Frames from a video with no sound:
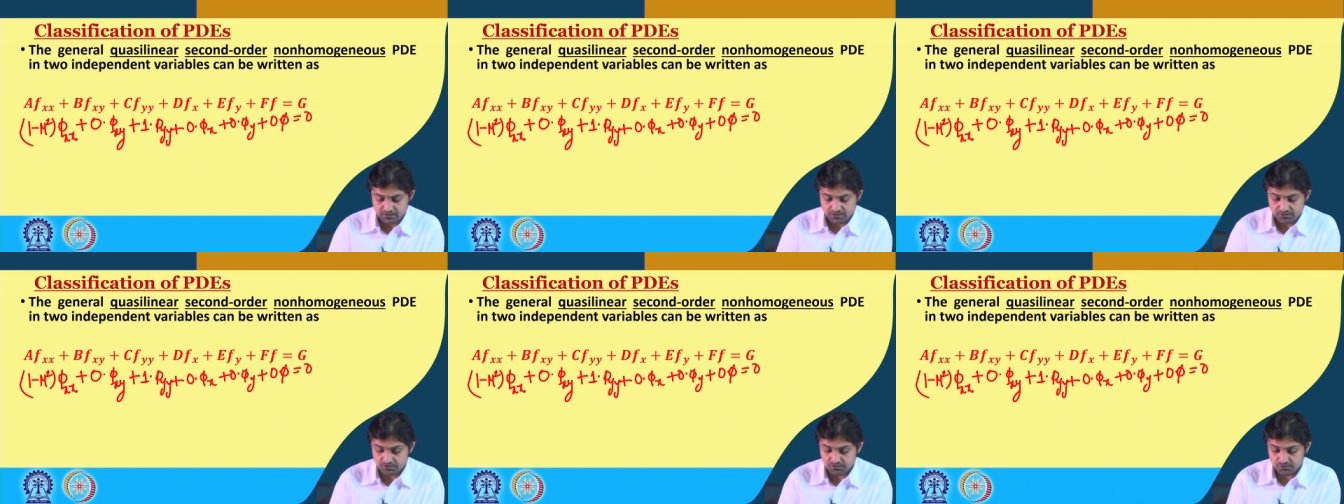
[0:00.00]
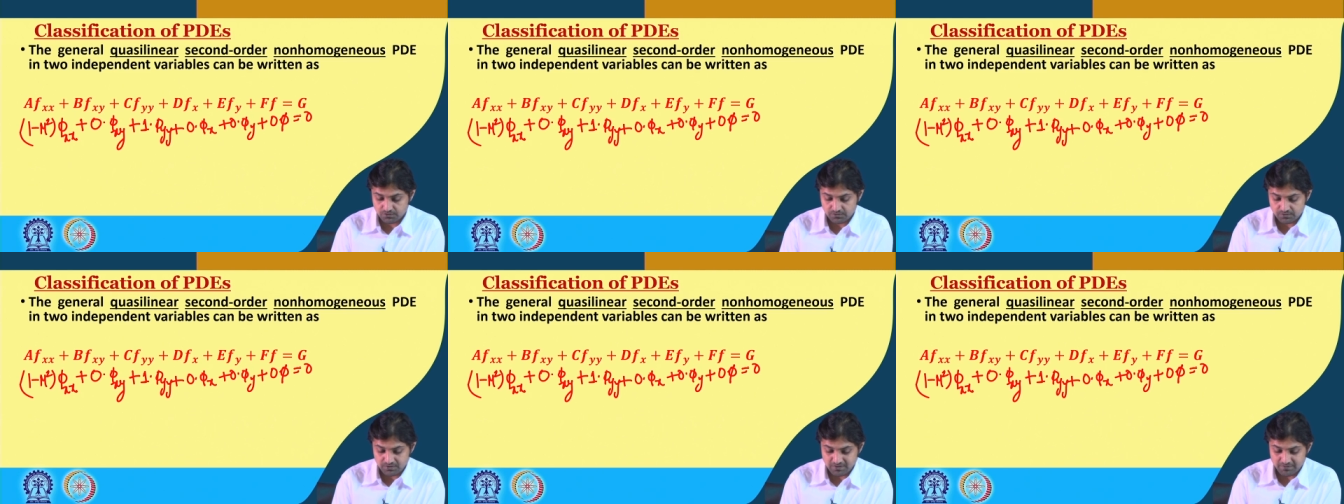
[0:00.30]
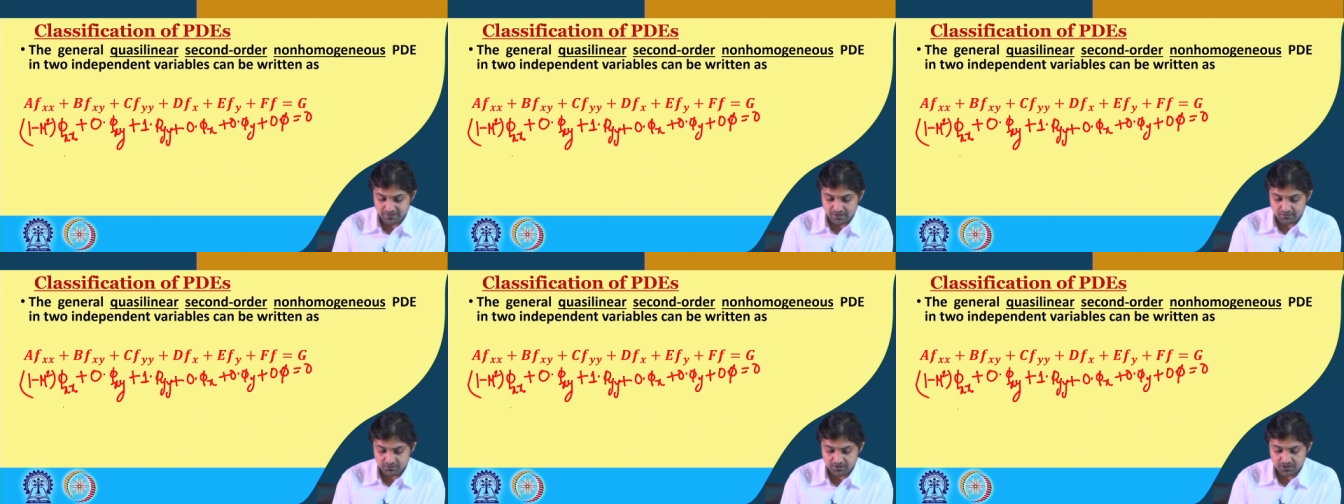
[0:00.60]
so,
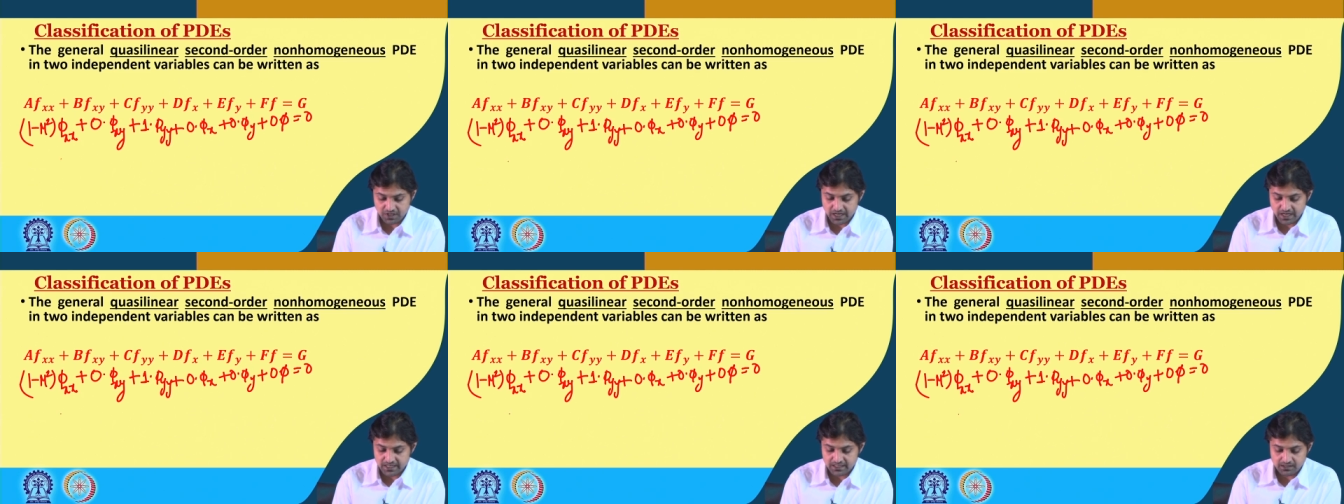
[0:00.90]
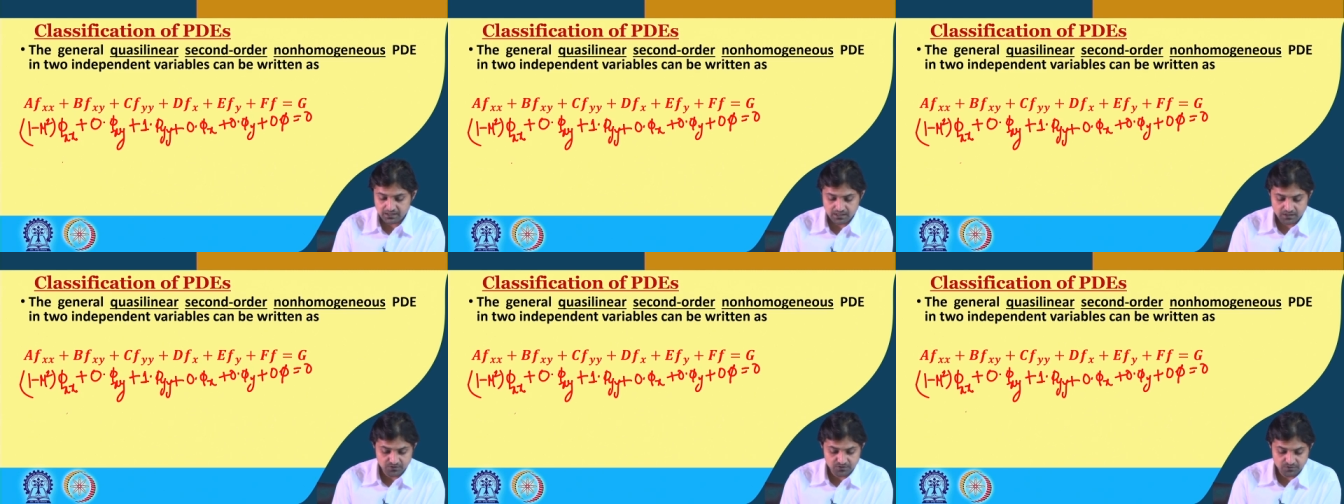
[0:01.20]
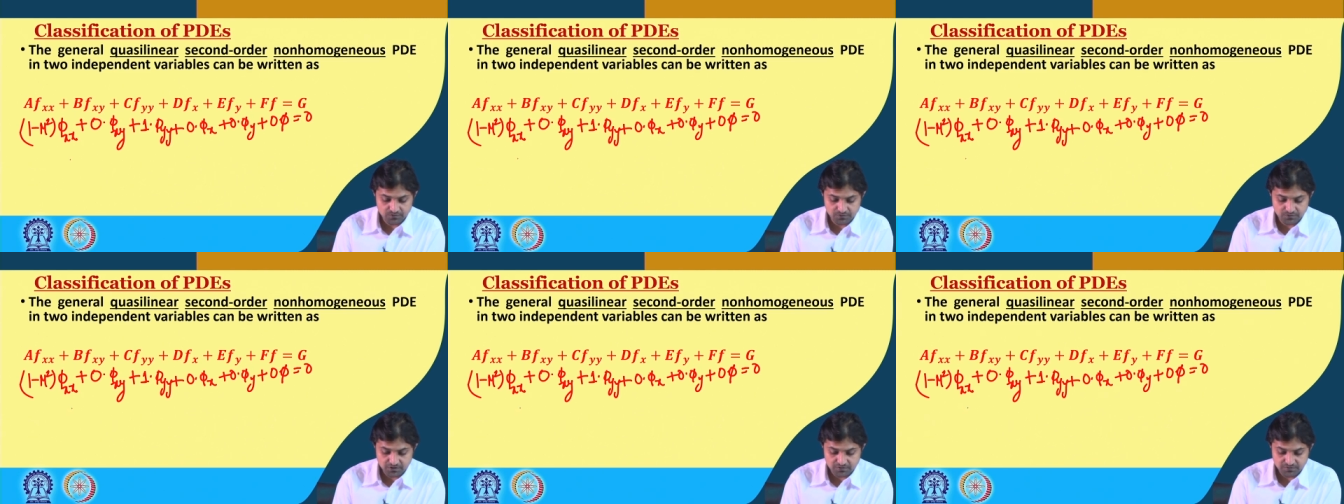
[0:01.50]
when we write
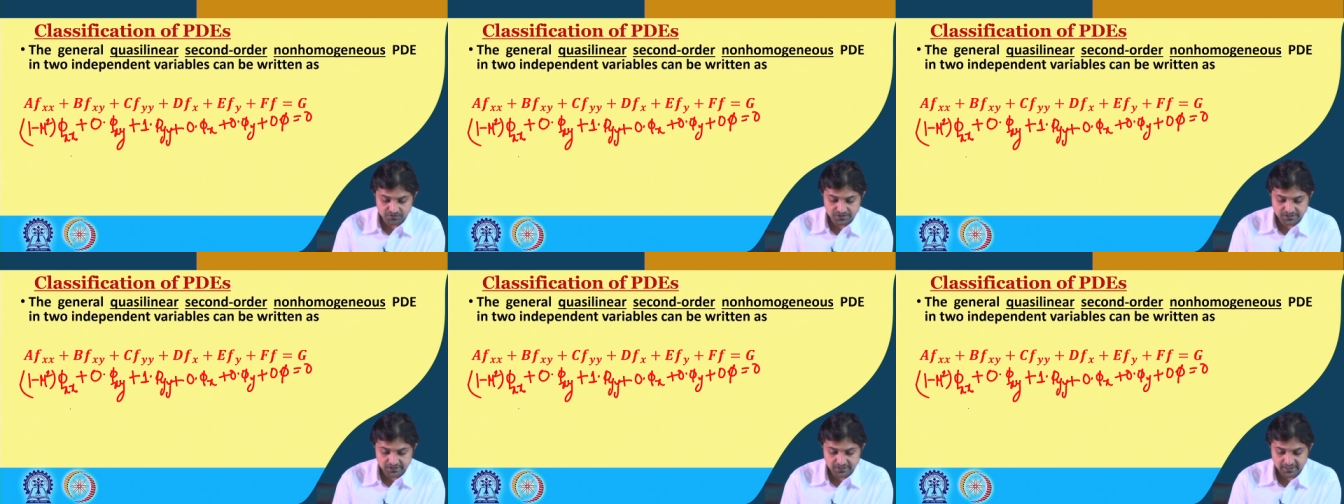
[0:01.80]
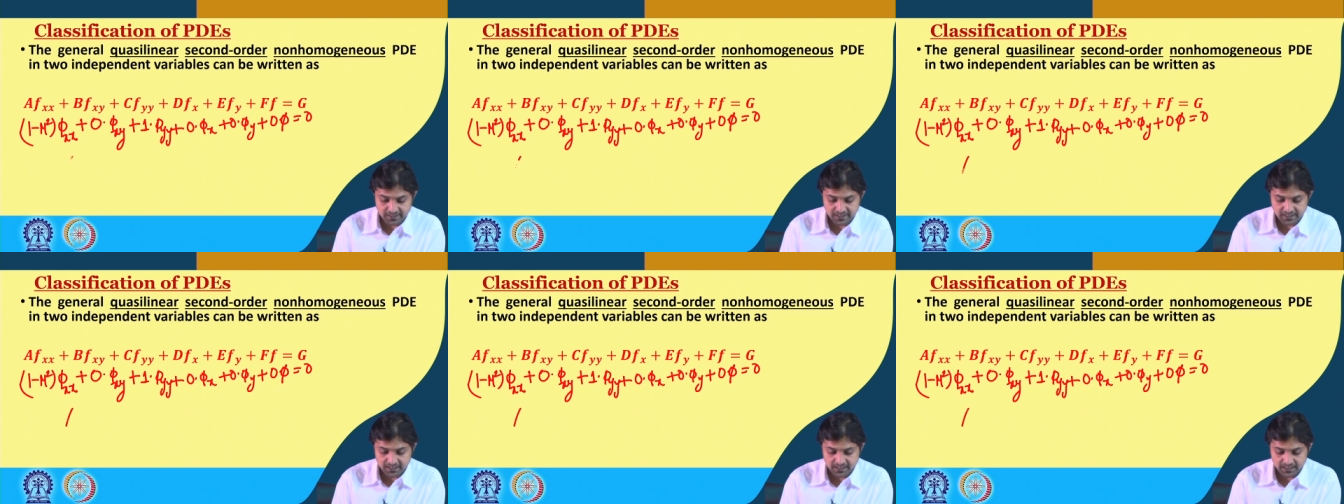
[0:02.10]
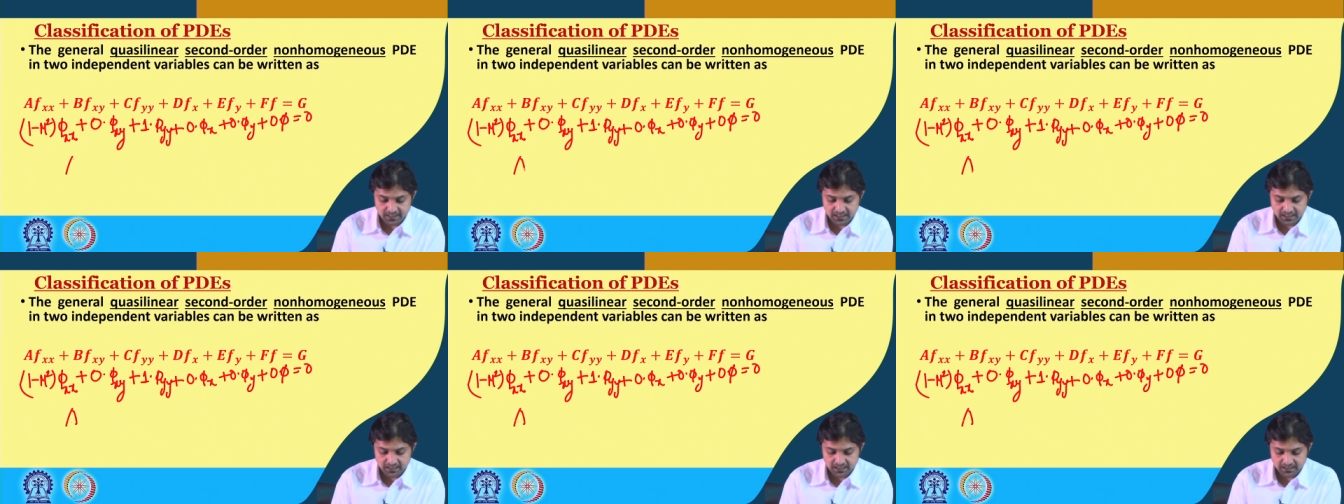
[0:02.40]
down what we say
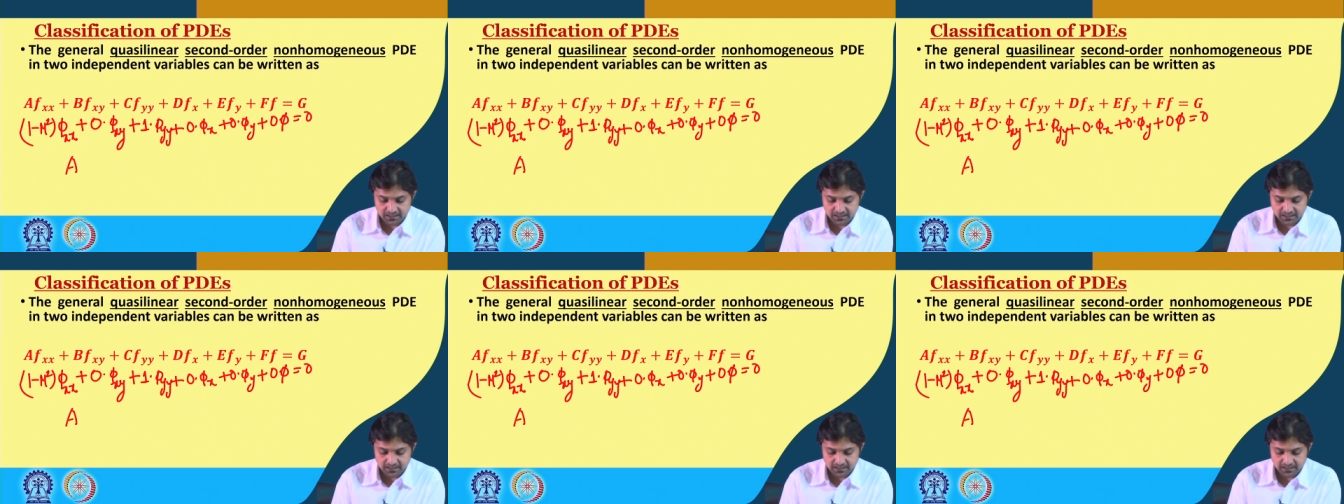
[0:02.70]
A